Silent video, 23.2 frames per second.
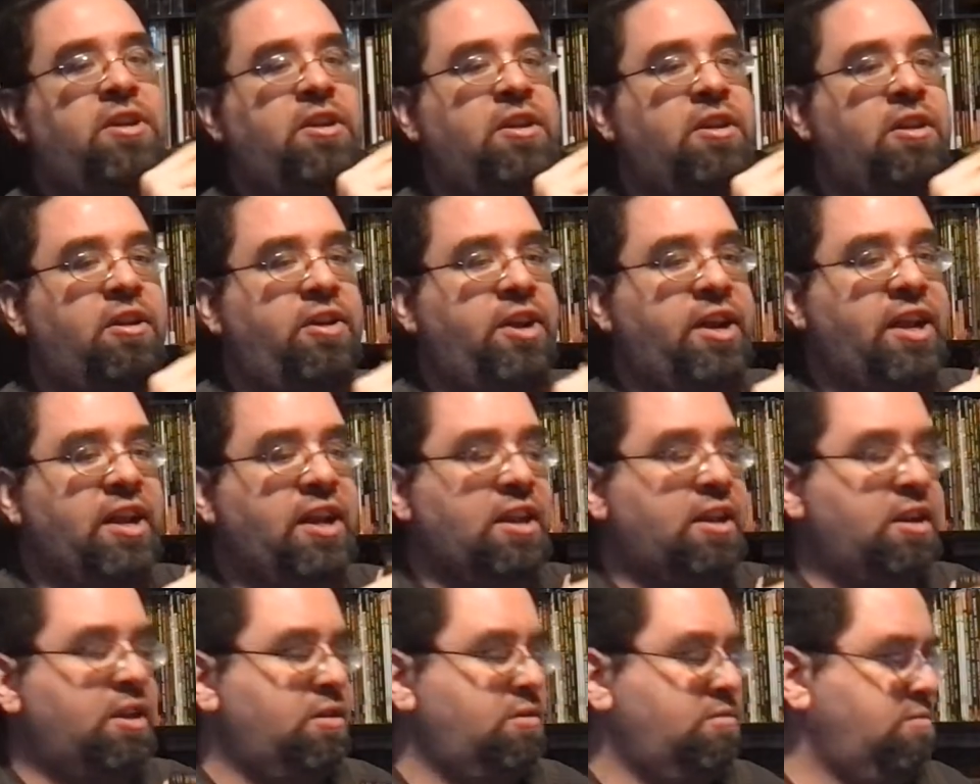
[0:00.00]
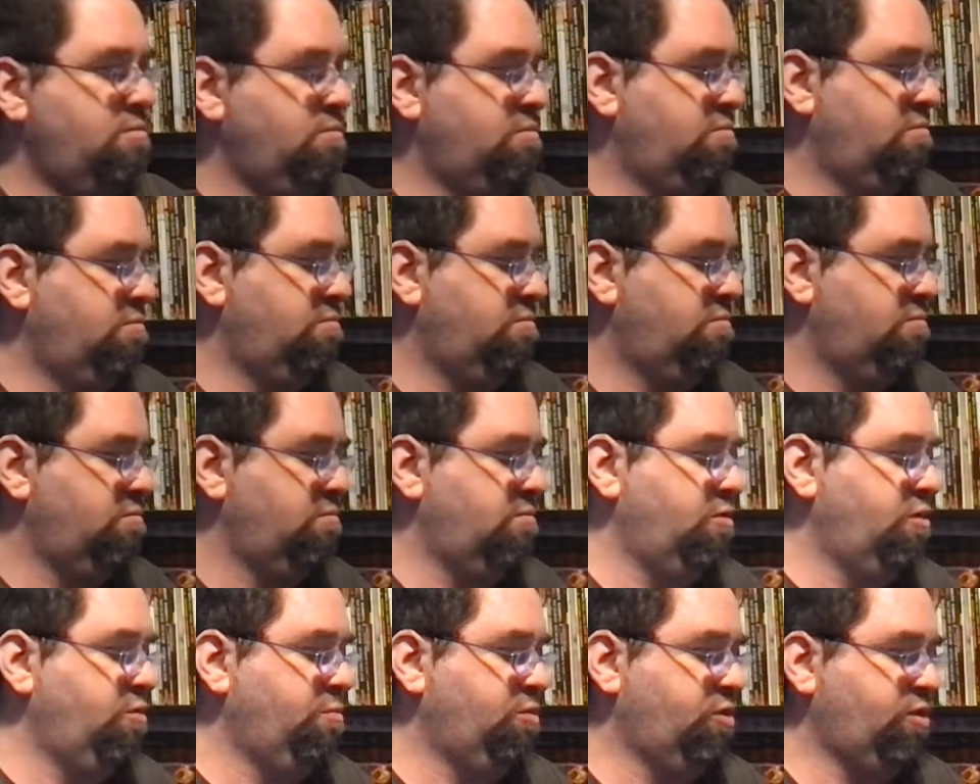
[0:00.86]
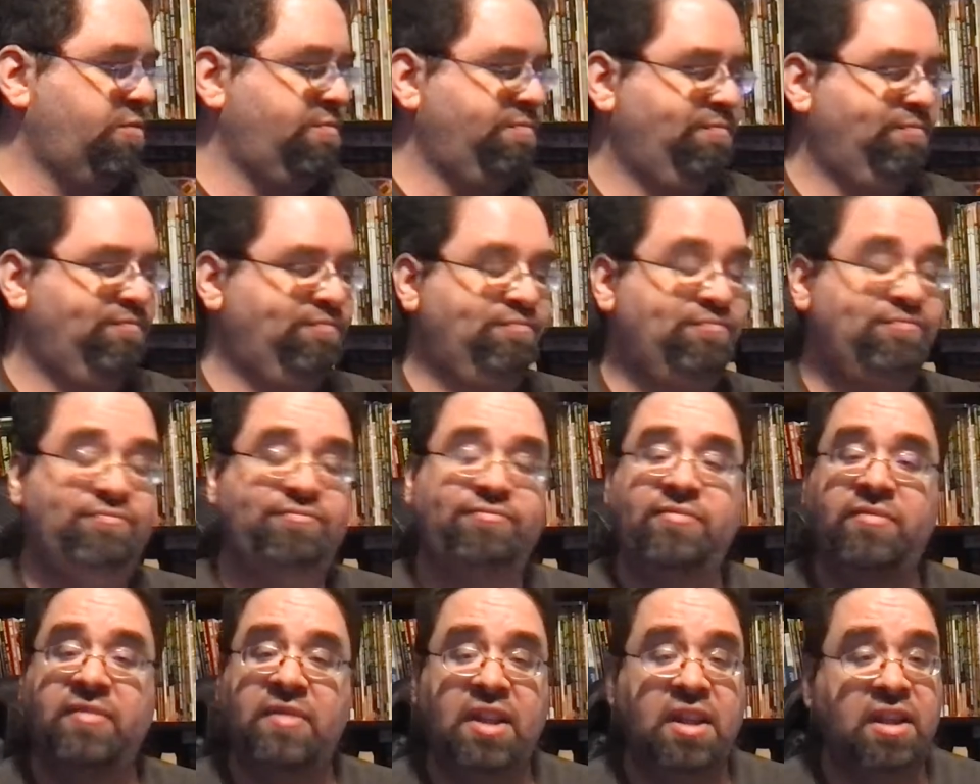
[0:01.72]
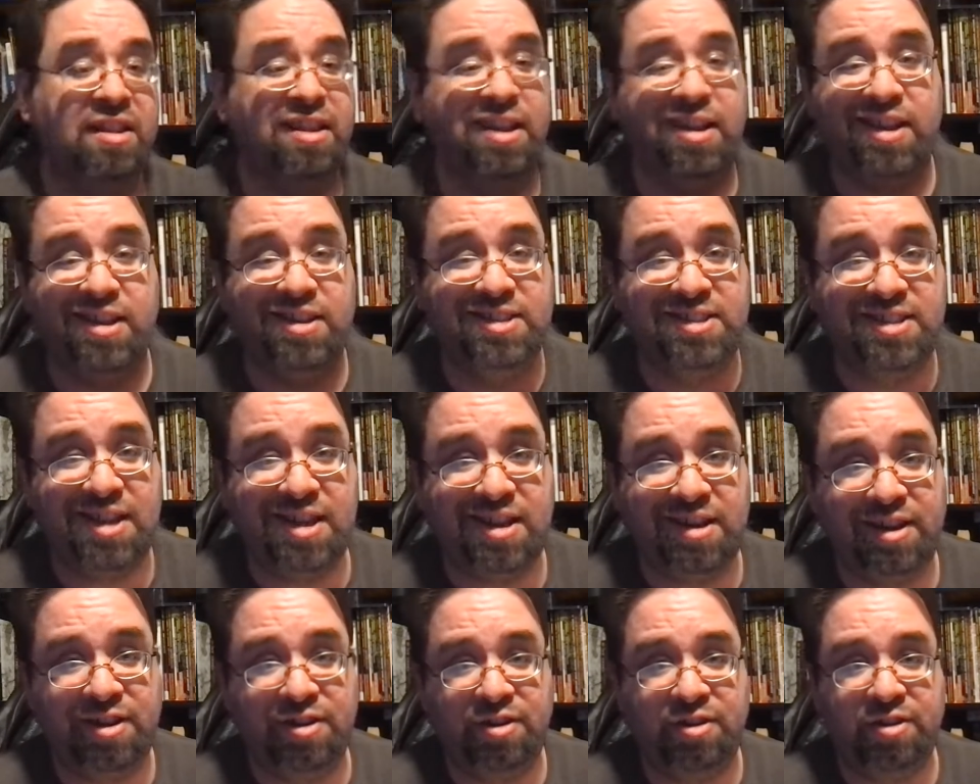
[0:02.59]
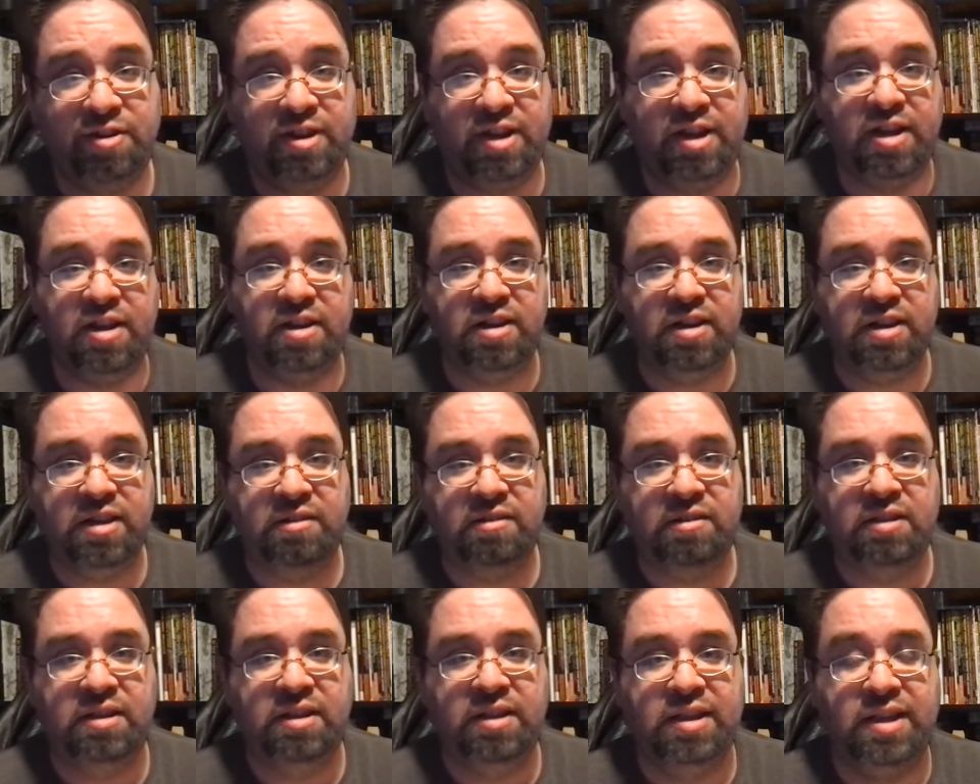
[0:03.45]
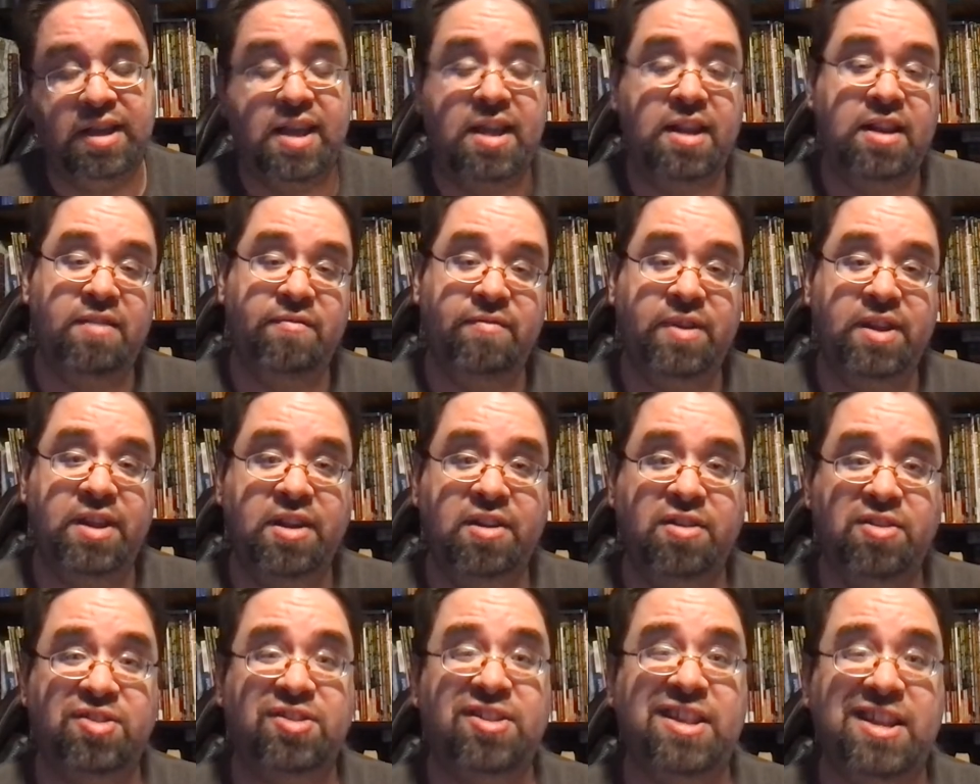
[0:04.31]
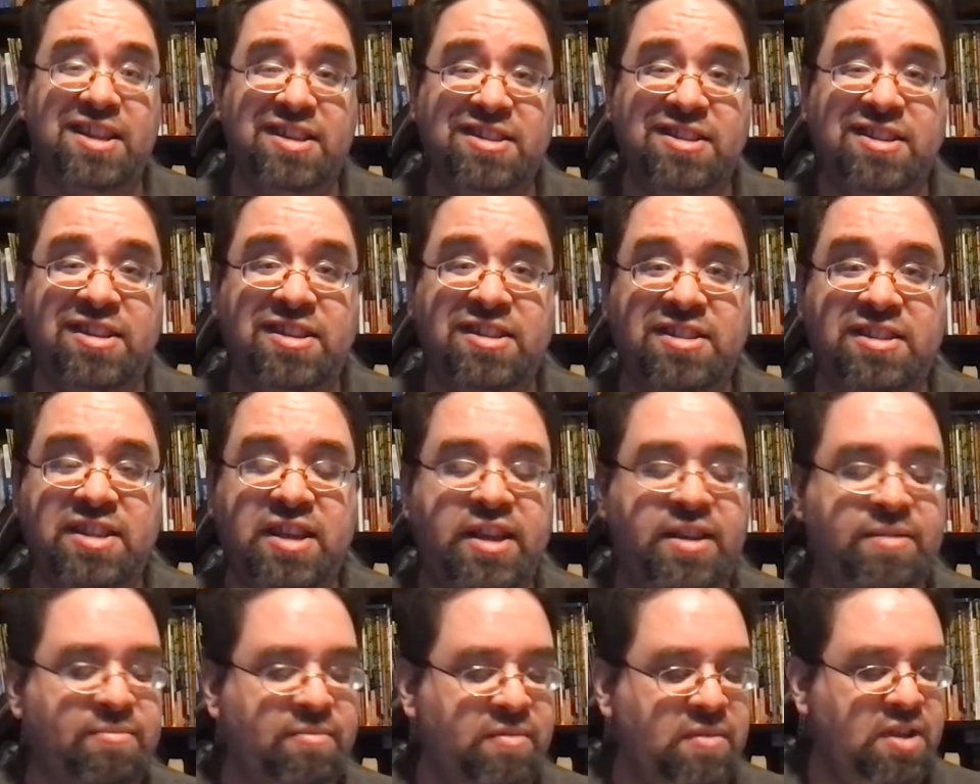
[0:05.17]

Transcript: Alright, oops. Like I said, I don't know how to edit videos, so that's going to stay.